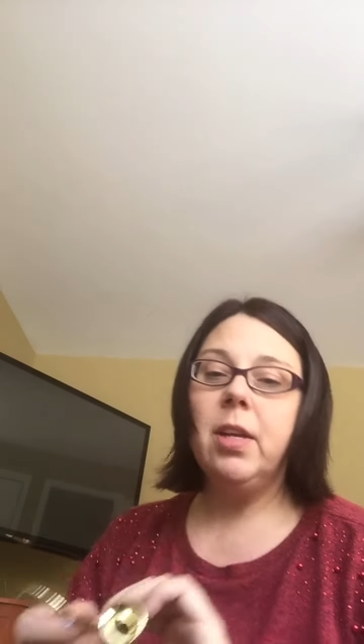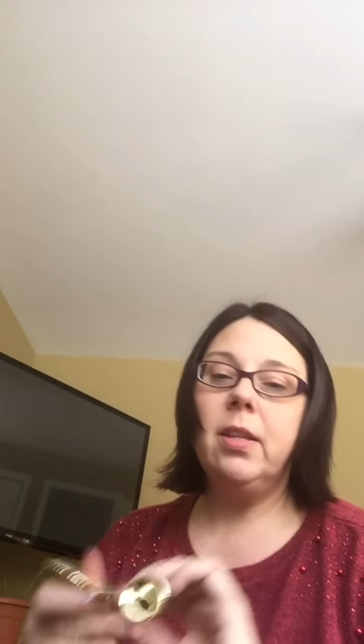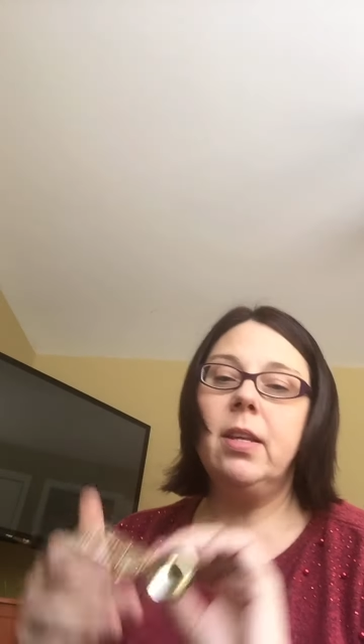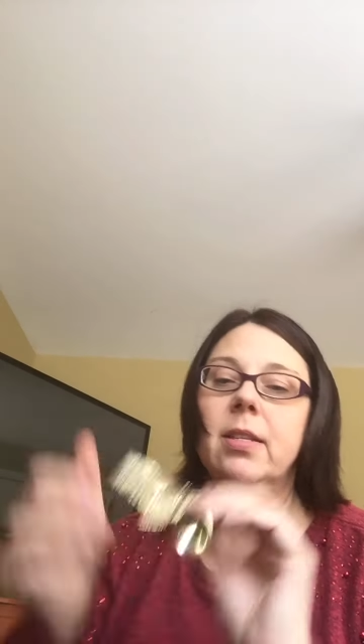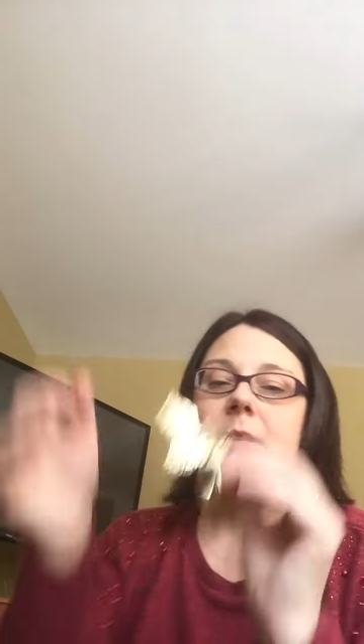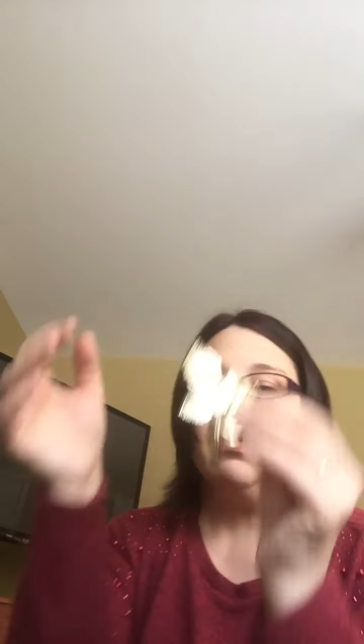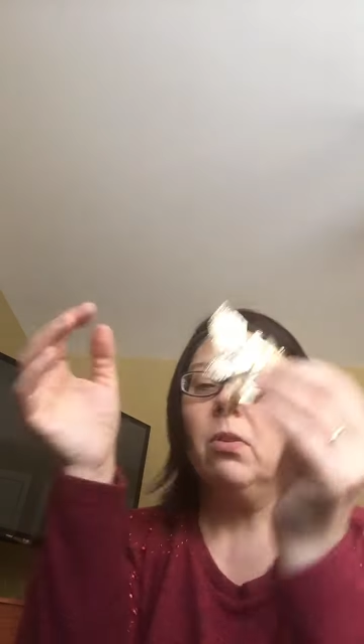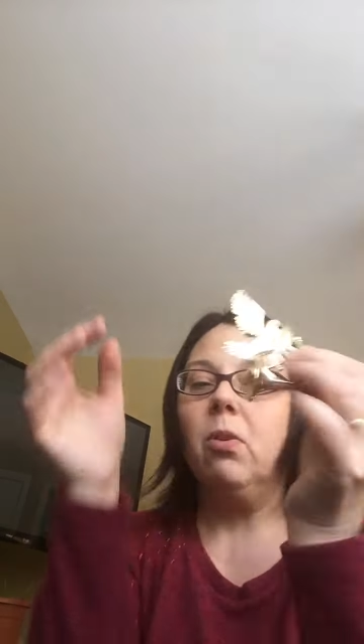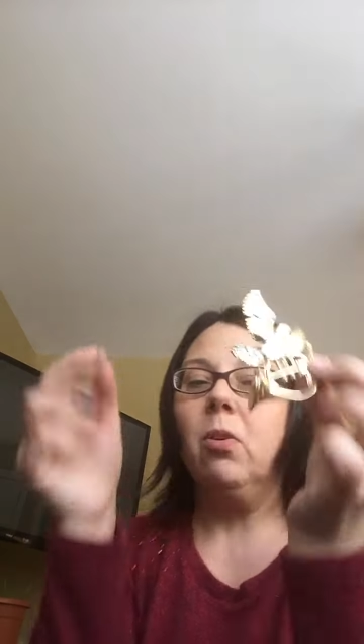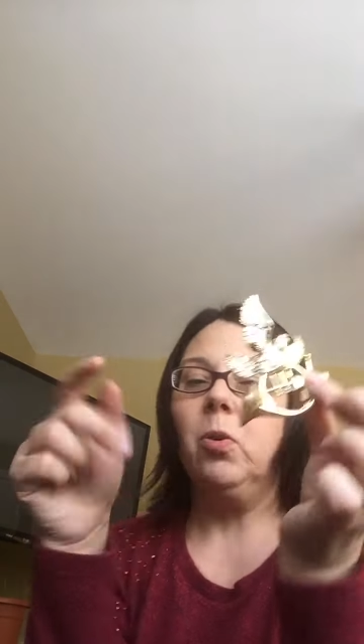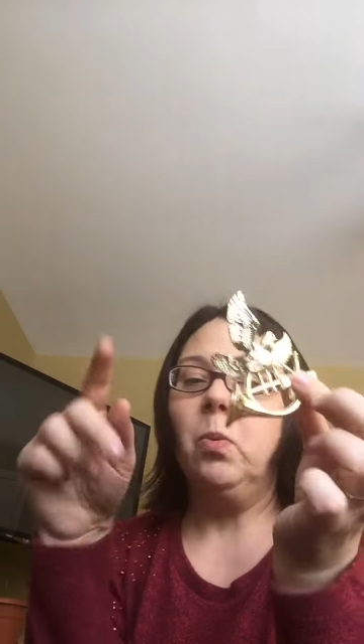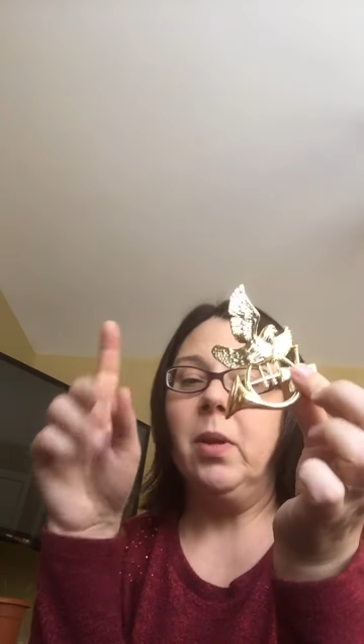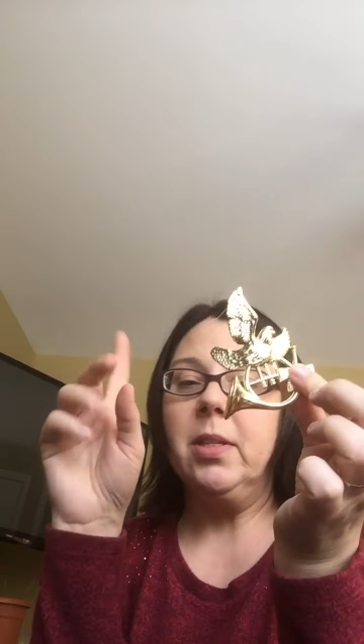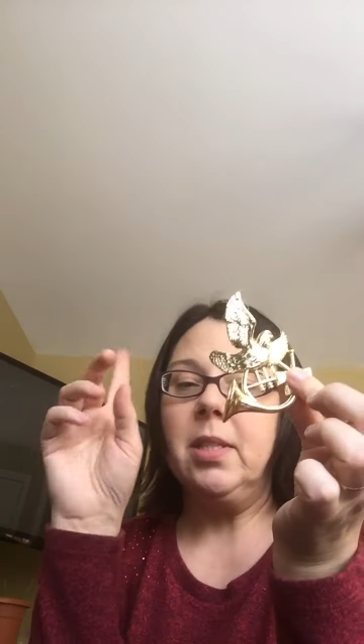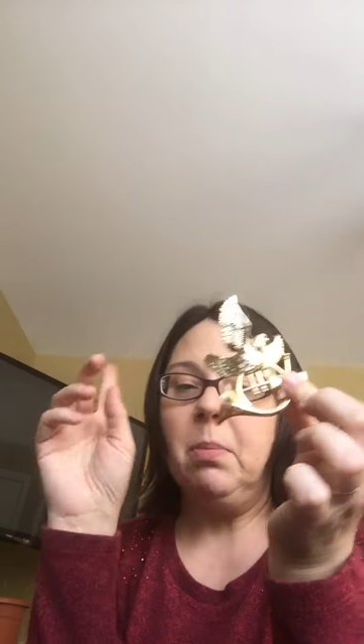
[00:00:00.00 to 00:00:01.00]
These little gold
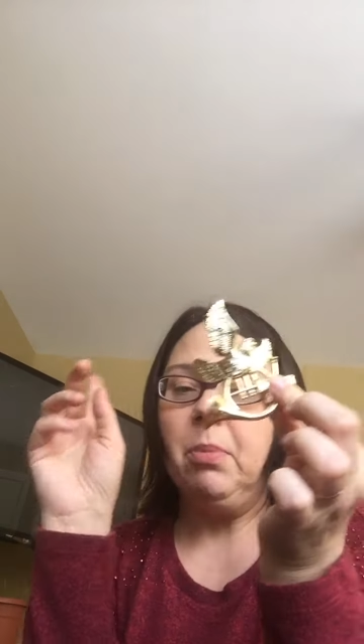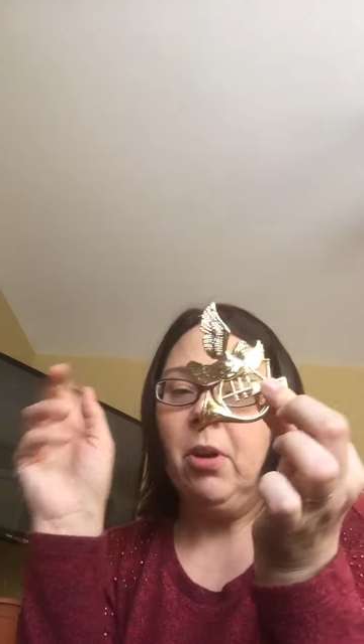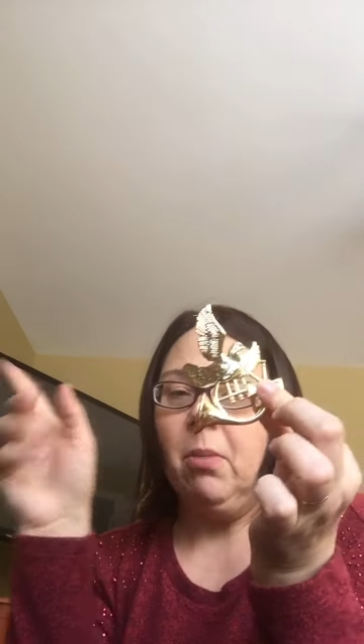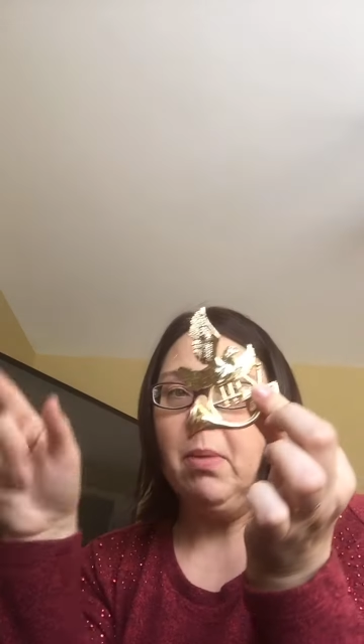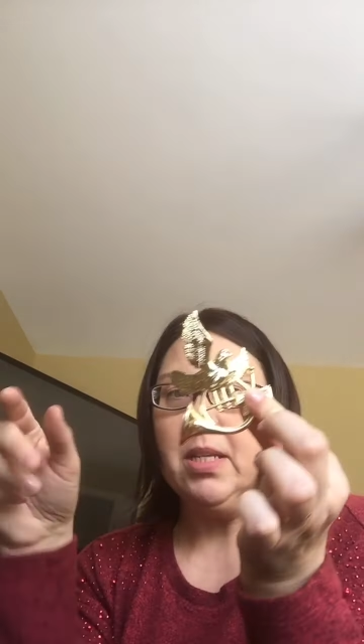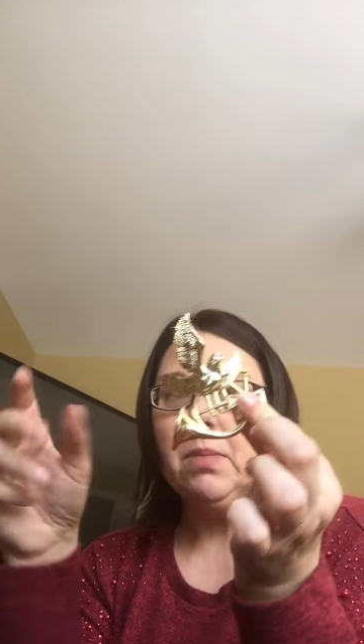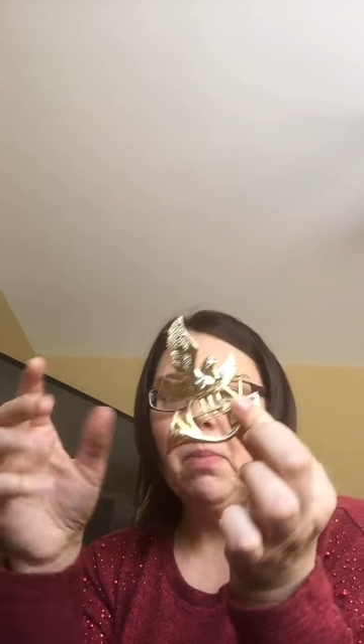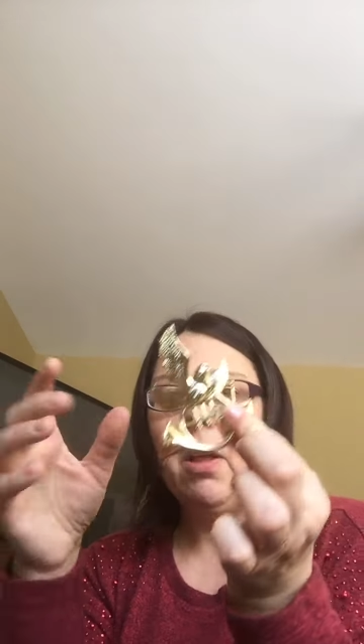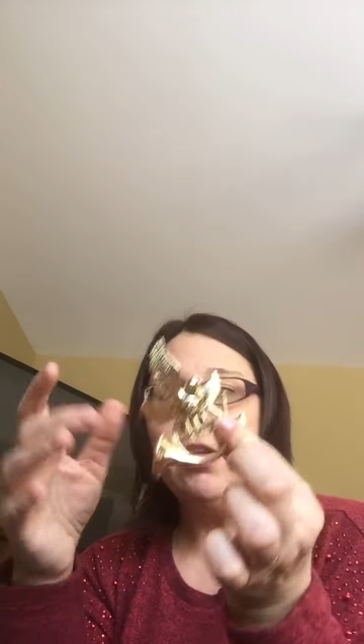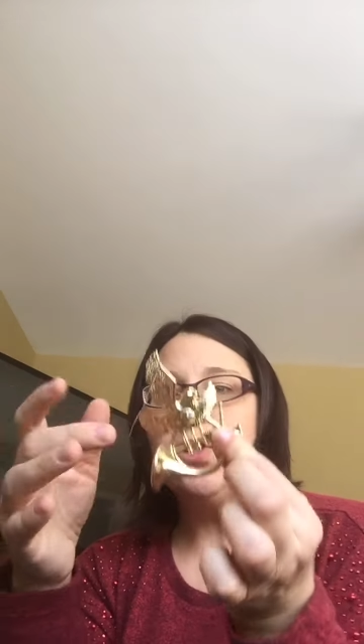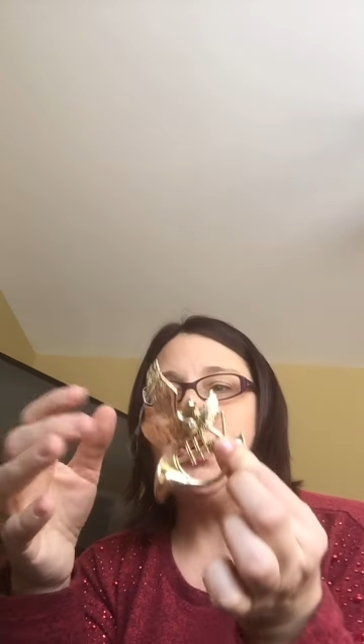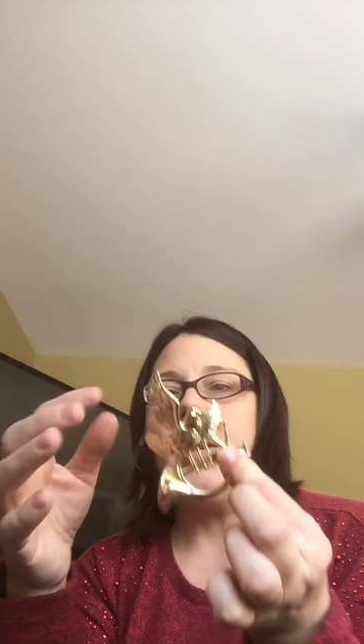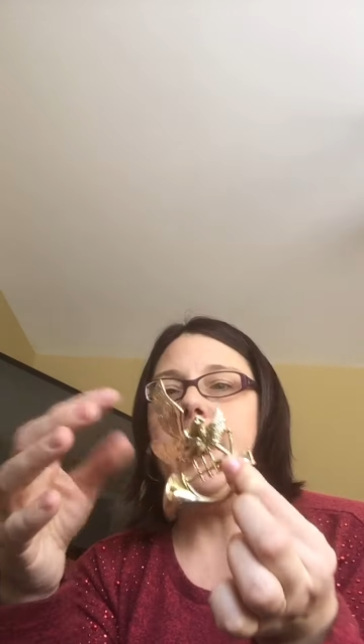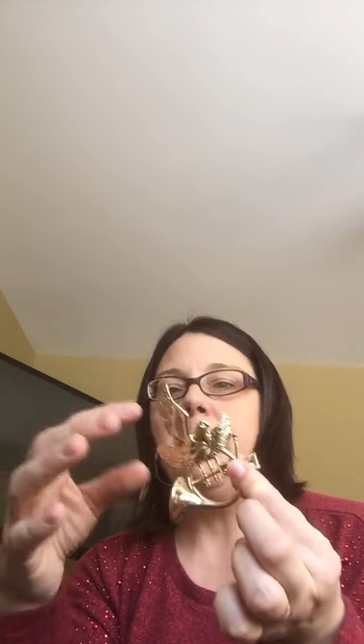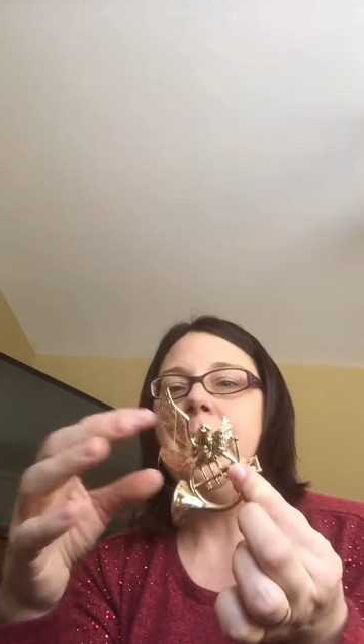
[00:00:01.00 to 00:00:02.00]
ones I put on my small
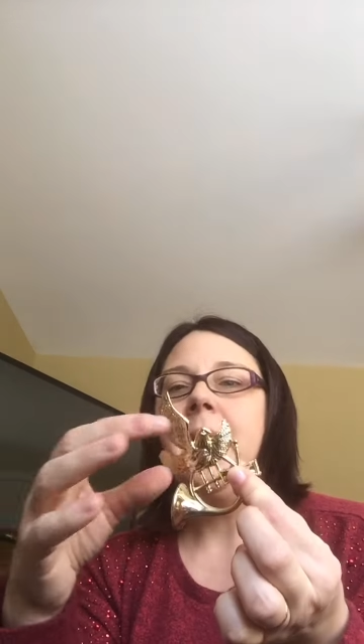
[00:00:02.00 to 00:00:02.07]
tree.